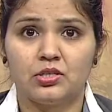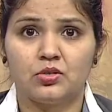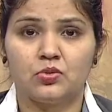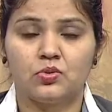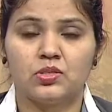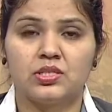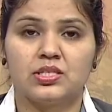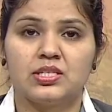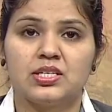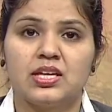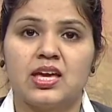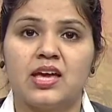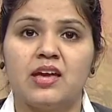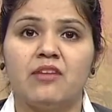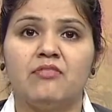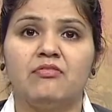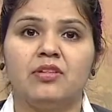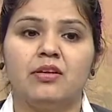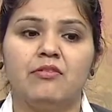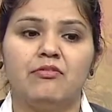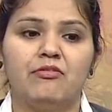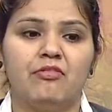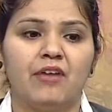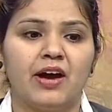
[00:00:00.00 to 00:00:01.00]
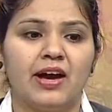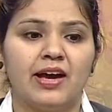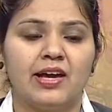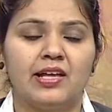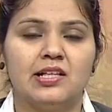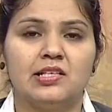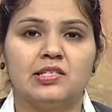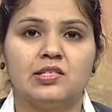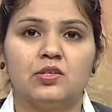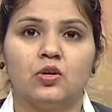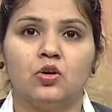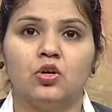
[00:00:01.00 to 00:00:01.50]
to save the
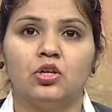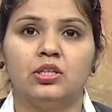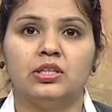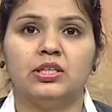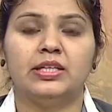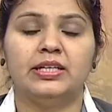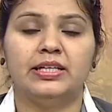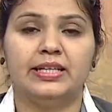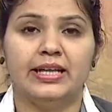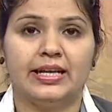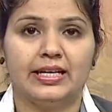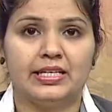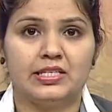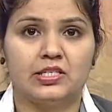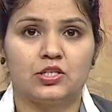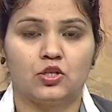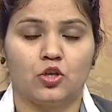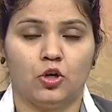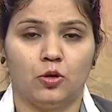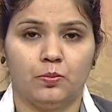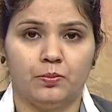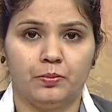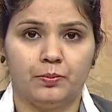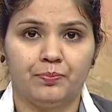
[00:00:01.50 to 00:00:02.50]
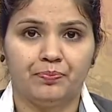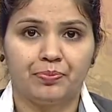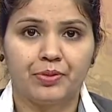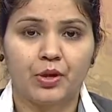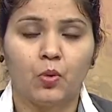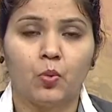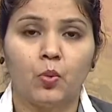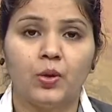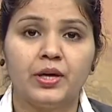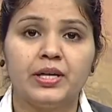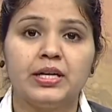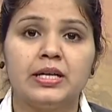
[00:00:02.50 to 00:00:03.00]
files on the desktop.
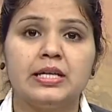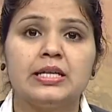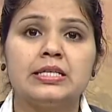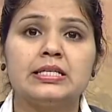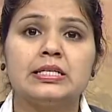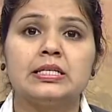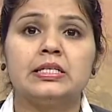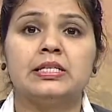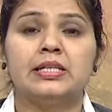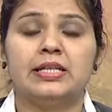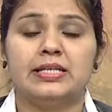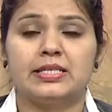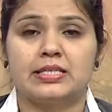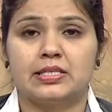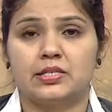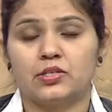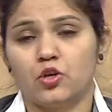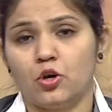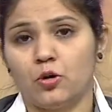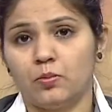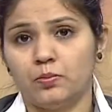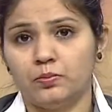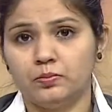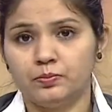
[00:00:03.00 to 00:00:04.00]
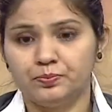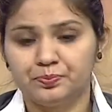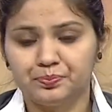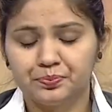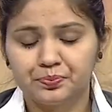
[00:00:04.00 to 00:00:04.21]
What is a desktop?